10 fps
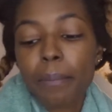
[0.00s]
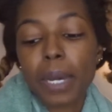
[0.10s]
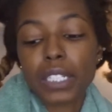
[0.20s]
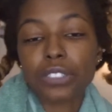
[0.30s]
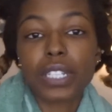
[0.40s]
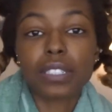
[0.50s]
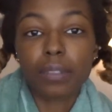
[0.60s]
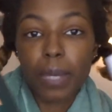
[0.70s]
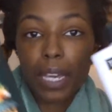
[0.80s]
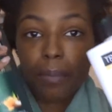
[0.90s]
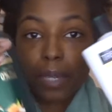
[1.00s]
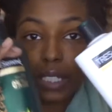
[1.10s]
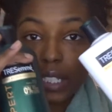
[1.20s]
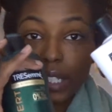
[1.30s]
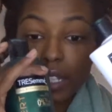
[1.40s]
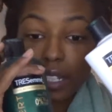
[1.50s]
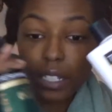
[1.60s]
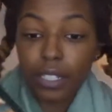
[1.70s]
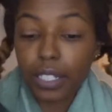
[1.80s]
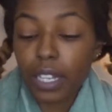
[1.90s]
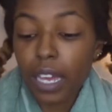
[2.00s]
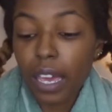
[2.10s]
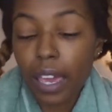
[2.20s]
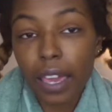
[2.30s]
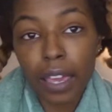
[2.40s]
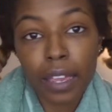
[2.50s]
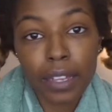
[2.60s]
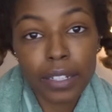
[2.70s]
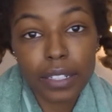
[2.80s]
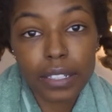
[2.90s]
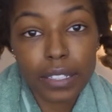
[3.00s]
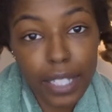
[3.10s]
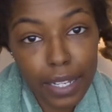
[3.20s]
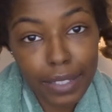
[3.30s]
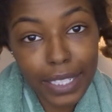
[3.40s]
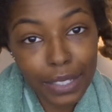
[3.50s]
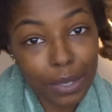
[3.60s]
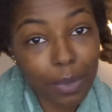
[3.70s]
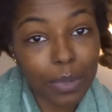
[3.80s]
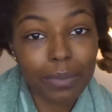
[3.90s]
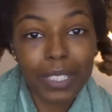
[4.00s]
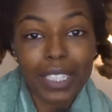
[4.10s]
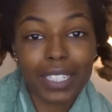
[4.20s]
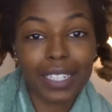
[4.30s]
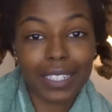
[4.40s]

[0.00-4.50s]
my Tresemme Botanique, and yeah, that's gonna be pretty much it.